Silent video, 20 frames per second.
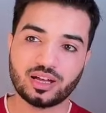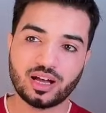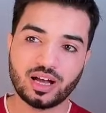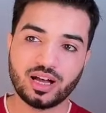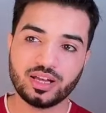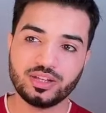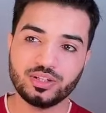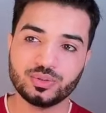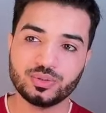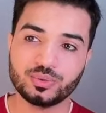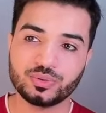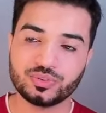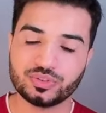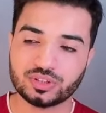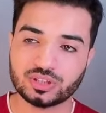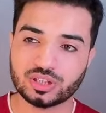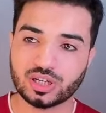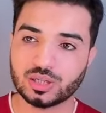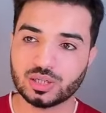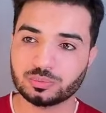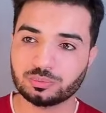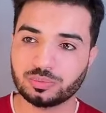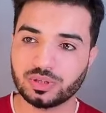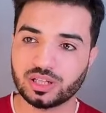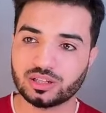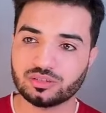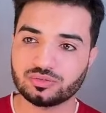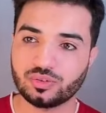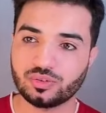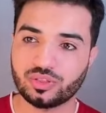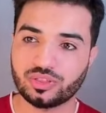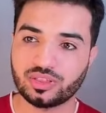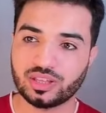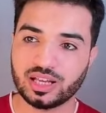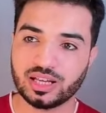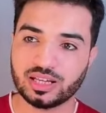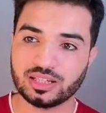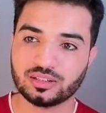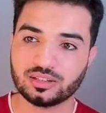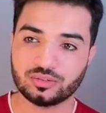I use crowd path for
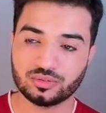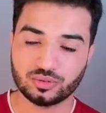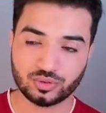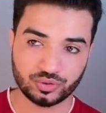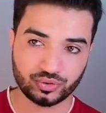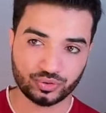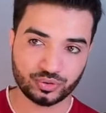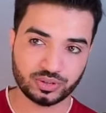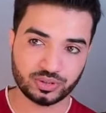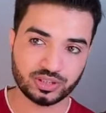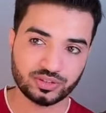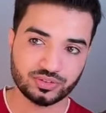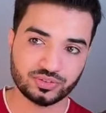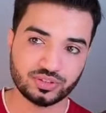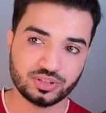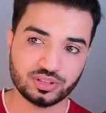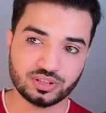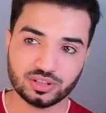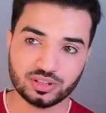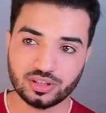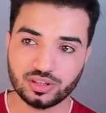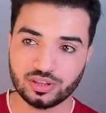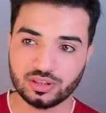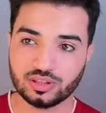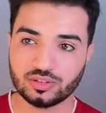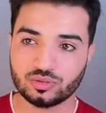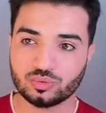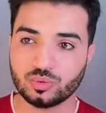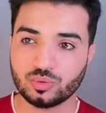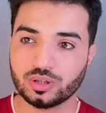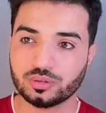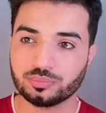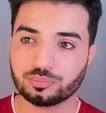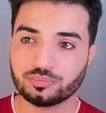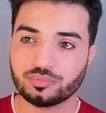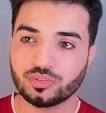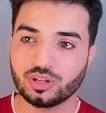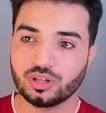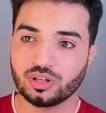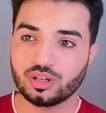that of course you can see it in this one
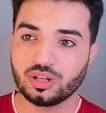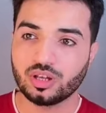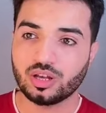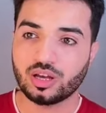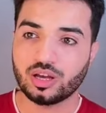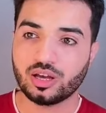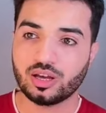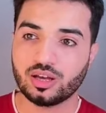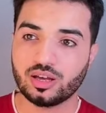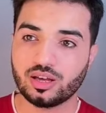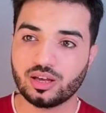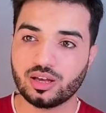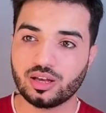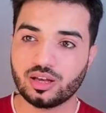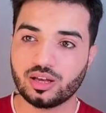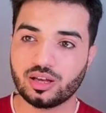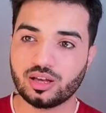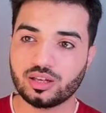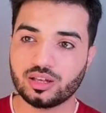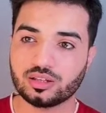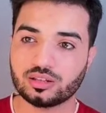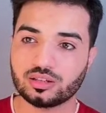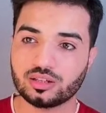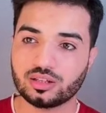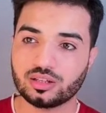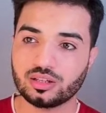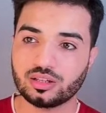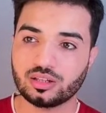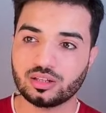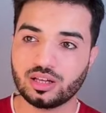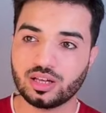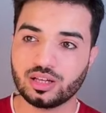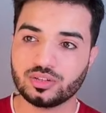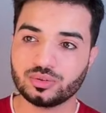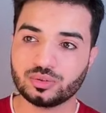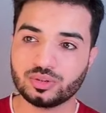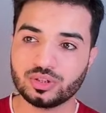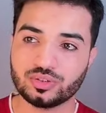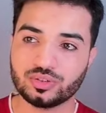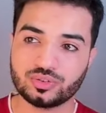and as
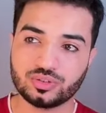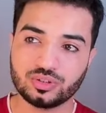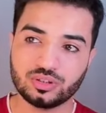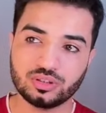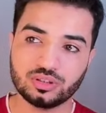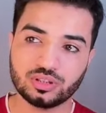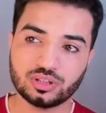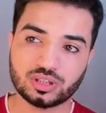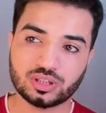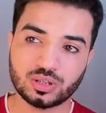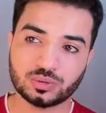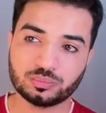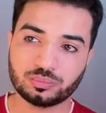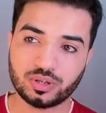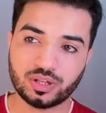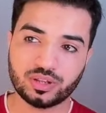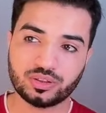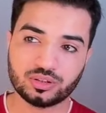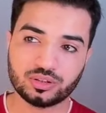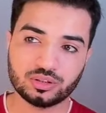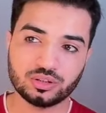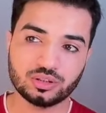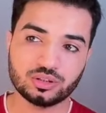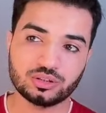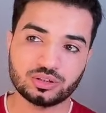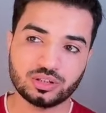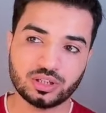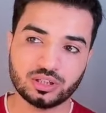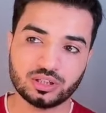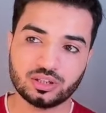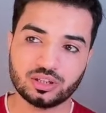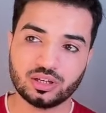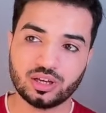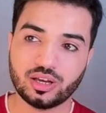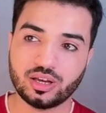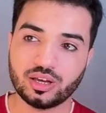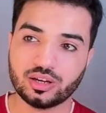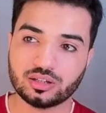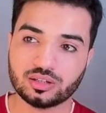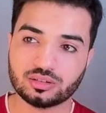you can see the crowd path take
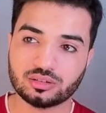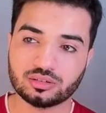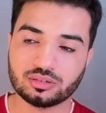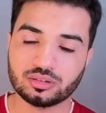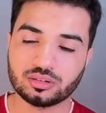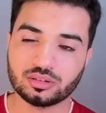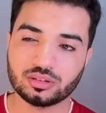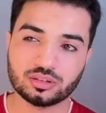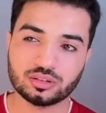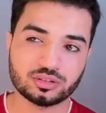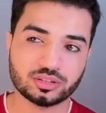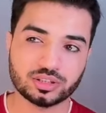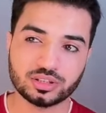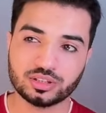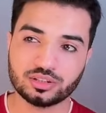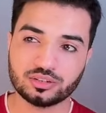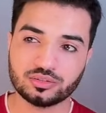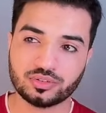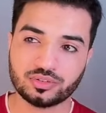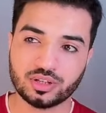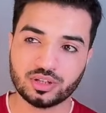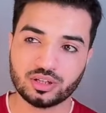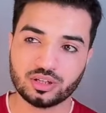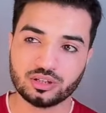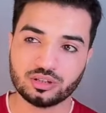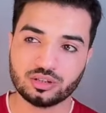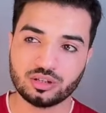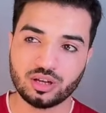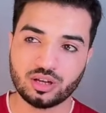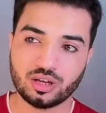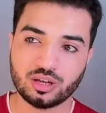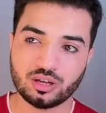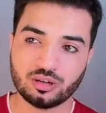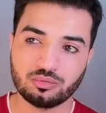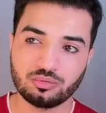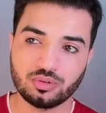a, a curve and yeah